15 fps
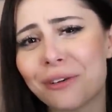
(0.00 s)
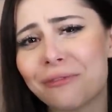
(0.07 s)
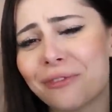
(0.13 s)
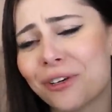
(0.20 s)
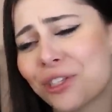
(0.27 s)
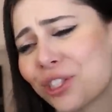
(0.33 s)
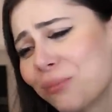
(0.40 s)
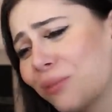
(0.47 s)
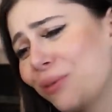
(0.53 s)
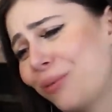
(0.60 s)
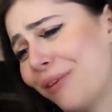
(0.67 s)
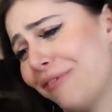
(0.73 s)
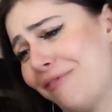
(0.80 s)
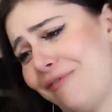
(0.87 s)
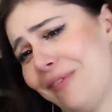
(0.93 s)
conversion
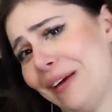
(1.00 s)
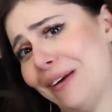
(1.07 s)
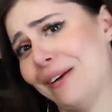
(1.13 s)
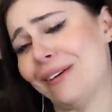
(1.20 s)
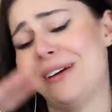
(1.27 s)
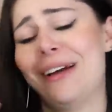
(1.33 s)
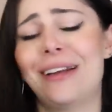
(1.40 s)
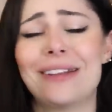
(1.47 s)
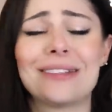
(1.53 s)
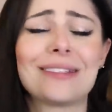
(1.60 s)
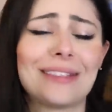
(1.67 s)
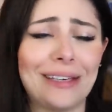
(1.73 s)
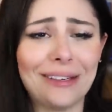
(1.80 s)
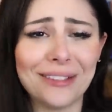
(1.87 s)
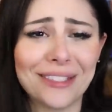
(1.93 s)
between Fahrenheit and
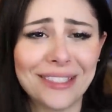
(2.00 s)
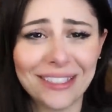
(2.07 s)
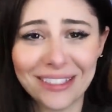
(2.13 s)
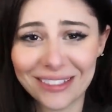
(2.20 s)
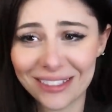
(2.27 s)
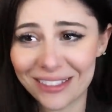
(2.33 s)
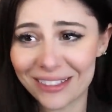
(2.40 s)
Celsius